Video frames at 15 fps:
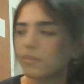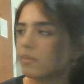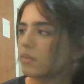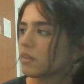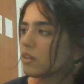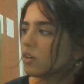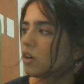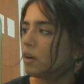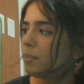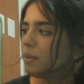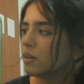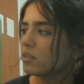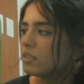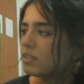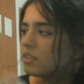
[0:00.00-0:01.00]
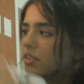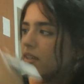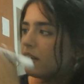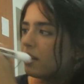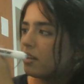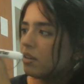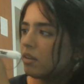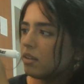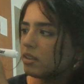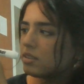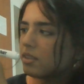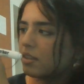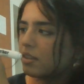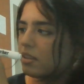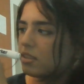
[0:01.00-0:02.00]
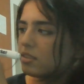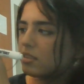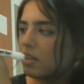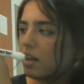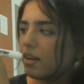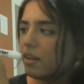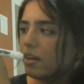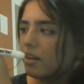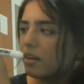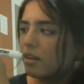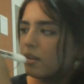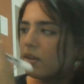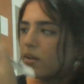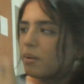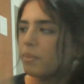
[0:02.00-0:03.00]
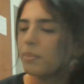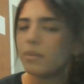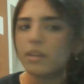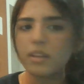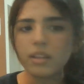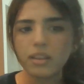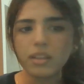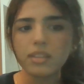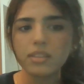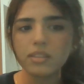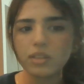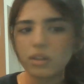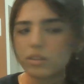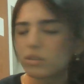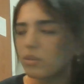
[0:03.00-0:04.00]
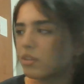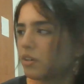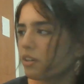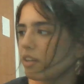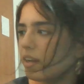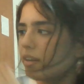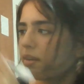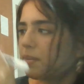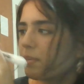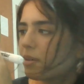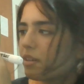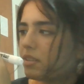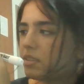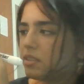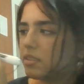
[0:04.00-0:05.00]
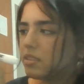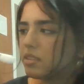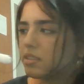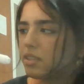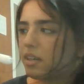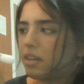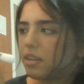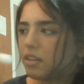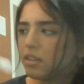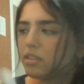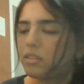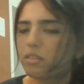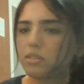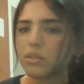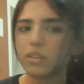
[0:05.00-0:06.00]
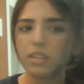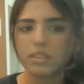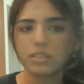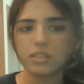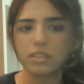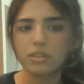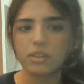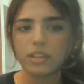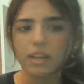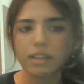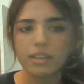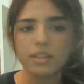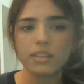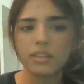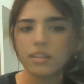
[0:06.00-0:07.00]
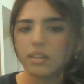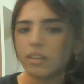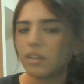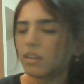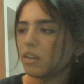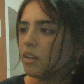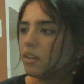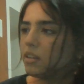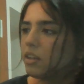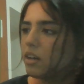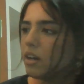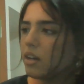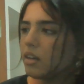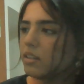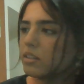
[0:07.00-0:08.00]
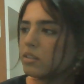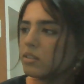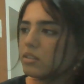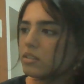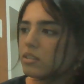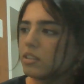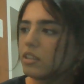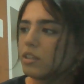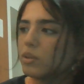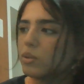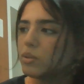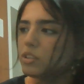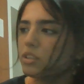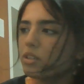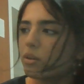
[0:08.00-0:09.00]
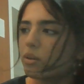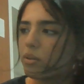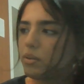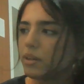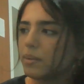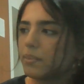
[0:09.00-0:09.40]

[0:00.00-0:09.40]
compound CN is in this cyanide, meaning this is also inorganic because this is a cyanide. So this is inorganic. And CuCO3,